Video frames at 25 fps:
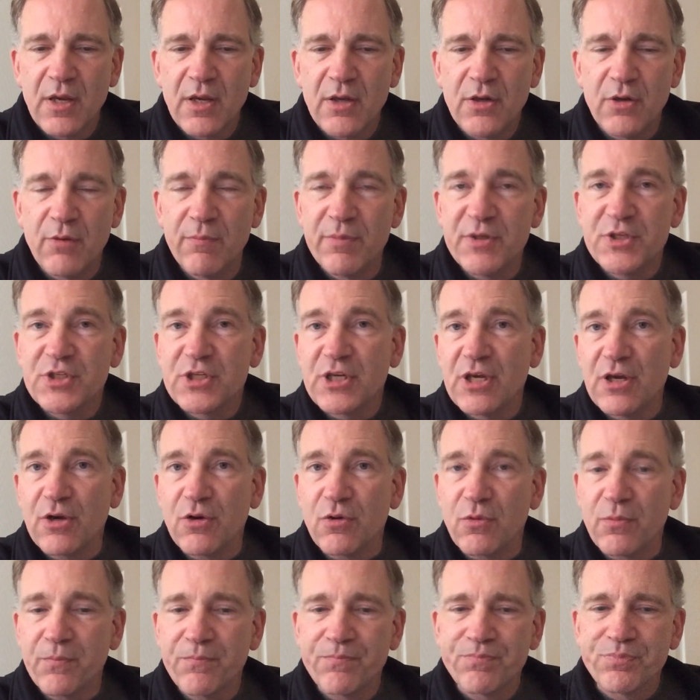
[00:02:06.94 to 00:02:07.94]
Number
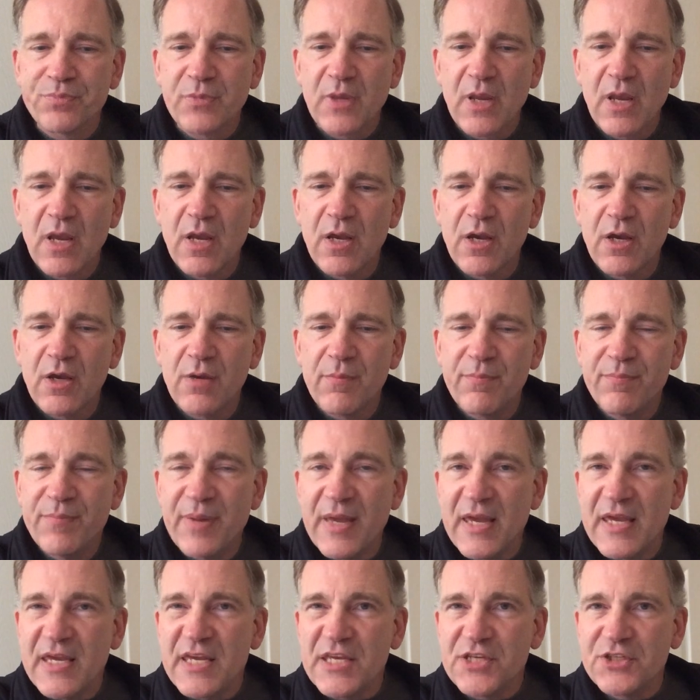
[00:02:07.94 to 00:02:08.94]
two,
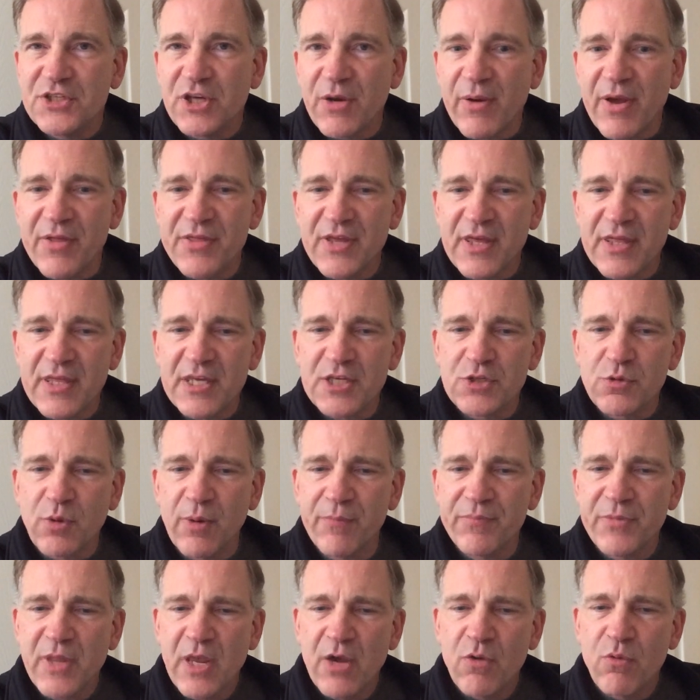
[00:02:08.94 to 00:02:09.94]
bit easier I think this
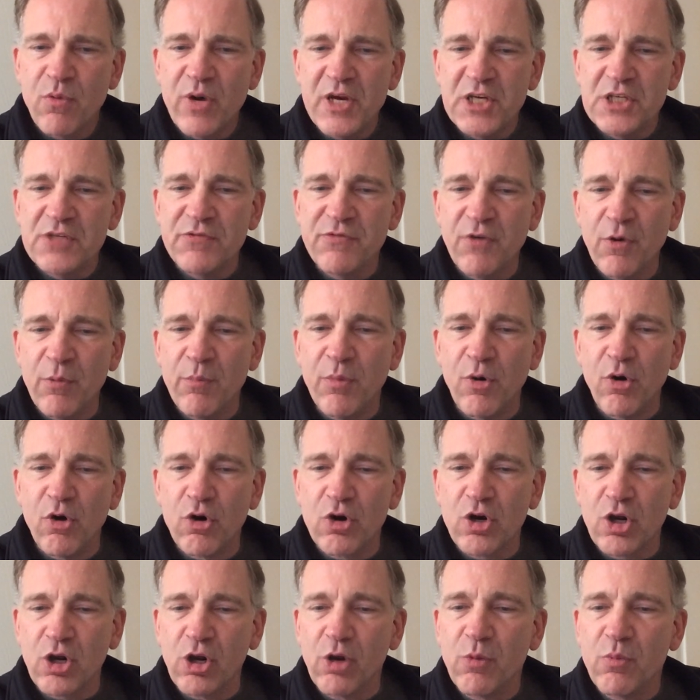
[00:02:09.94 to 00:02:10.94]
one. Which
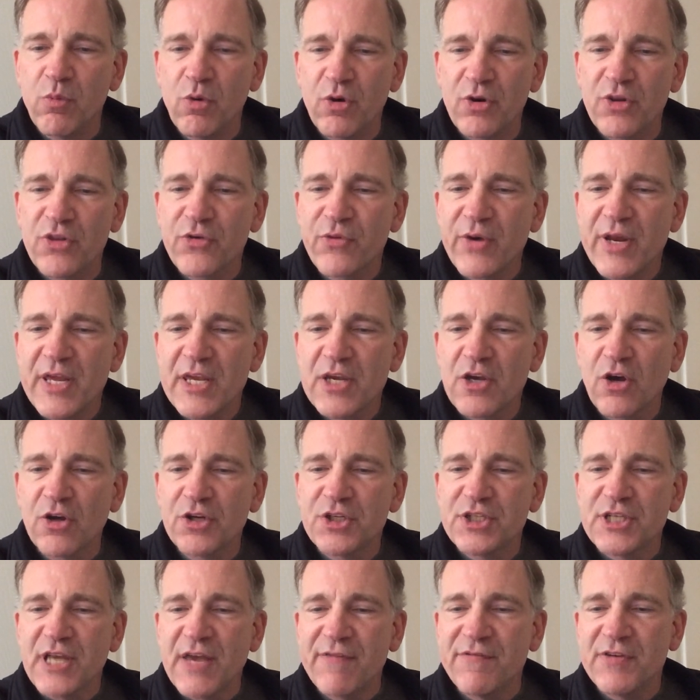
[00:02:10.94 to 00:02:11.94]
football club won 3
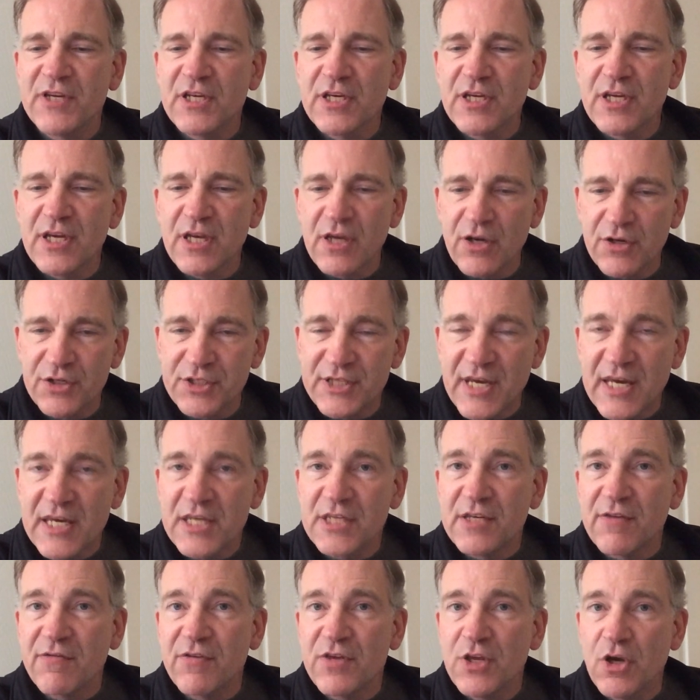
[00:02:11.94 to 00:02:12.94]

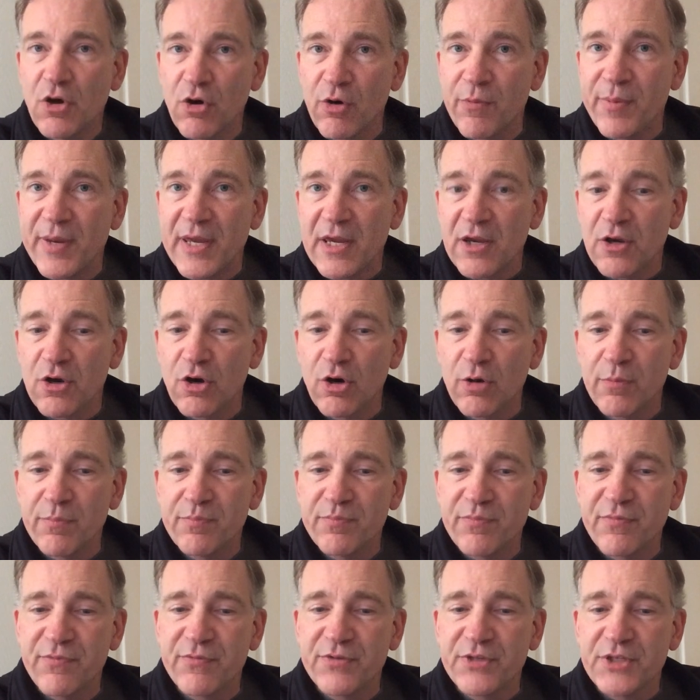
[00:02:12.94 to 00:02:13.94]
consecutive European
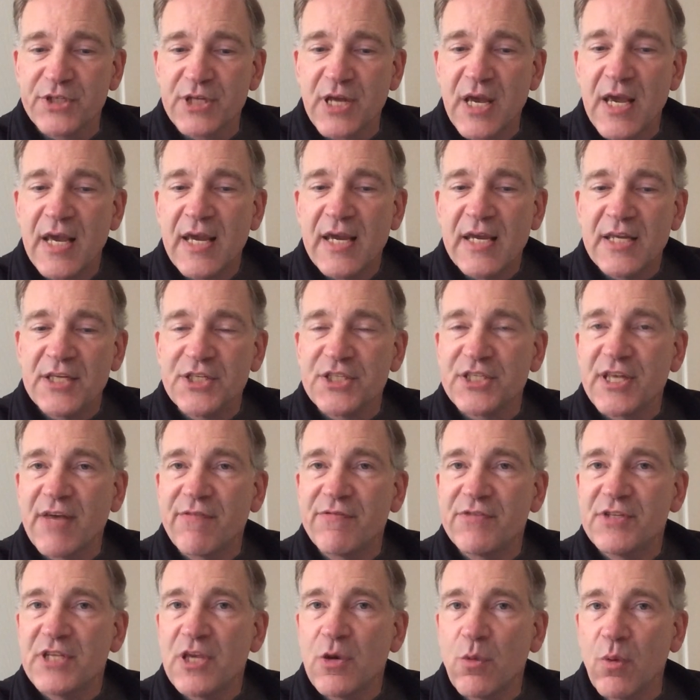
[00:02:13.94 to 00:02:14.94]
Cups in
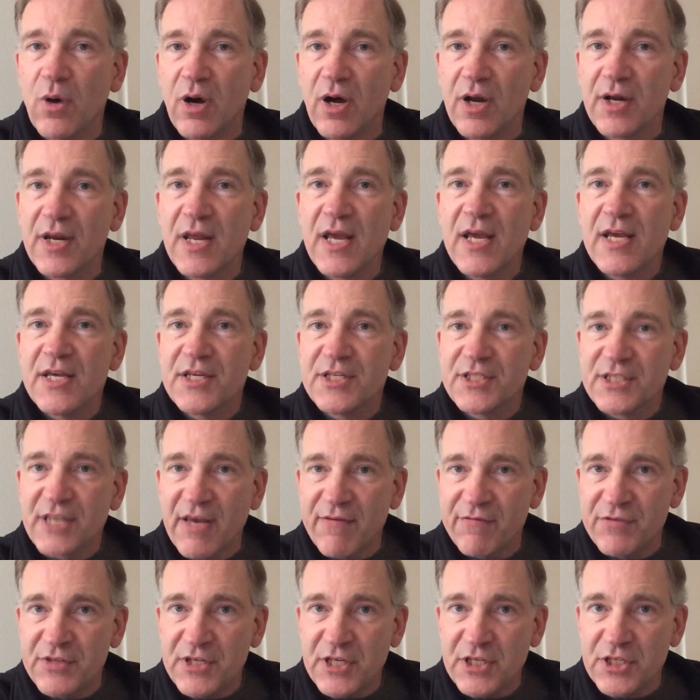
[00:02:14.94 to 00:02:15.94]
71,
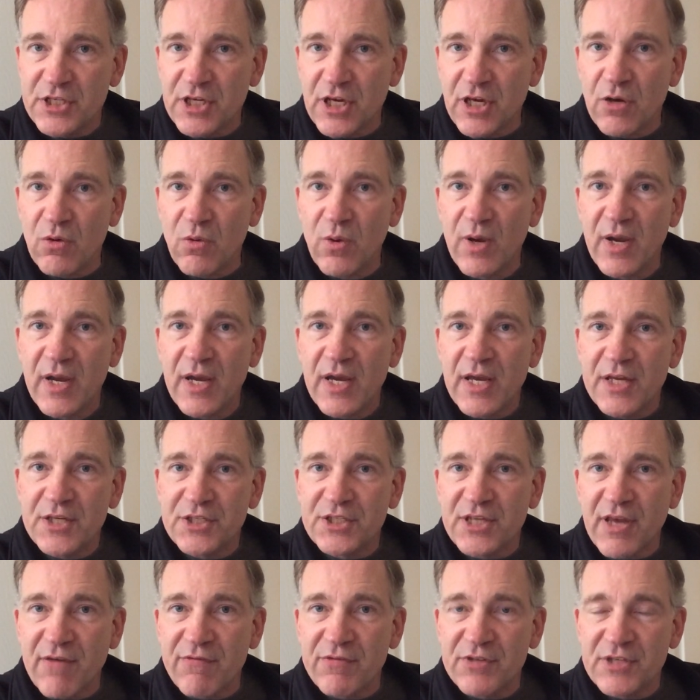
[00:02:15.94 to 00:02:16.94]
72 and
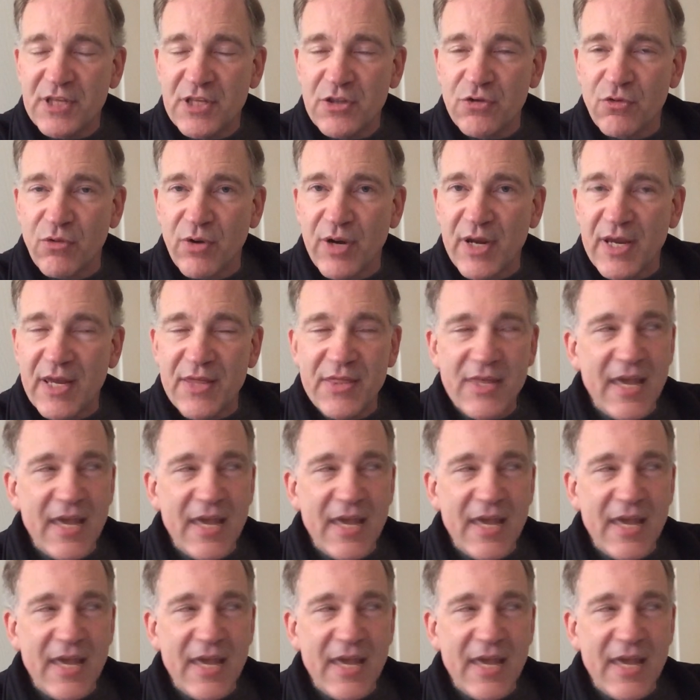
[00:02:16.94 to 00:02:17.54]
73?